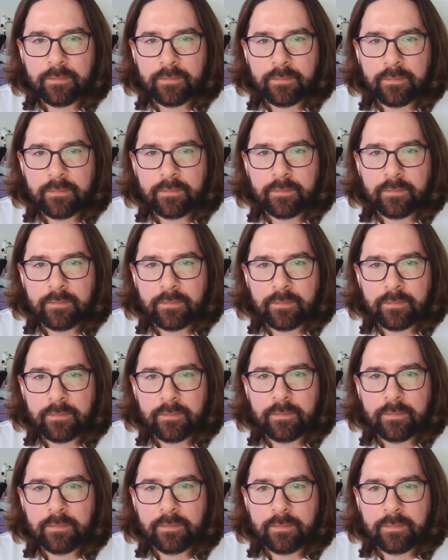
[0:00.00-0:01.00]

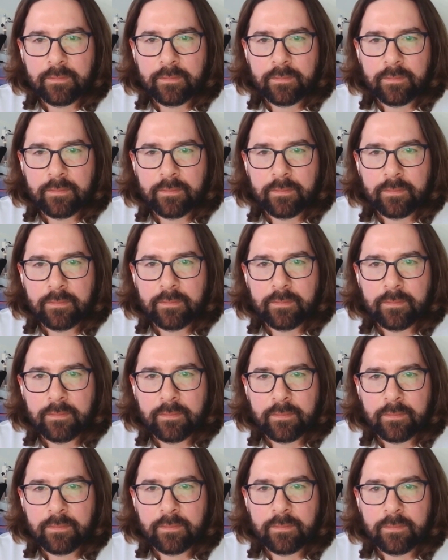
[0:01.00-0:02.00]

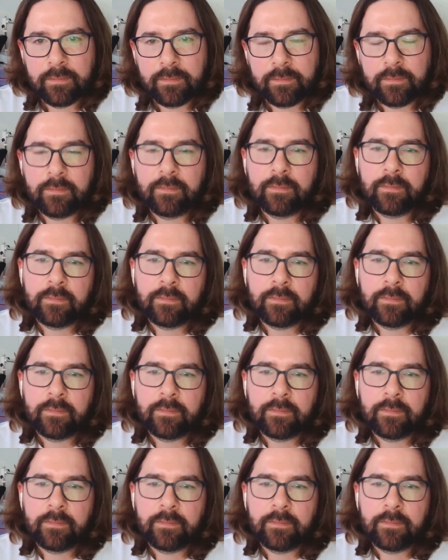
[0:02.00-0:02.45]
[no speech]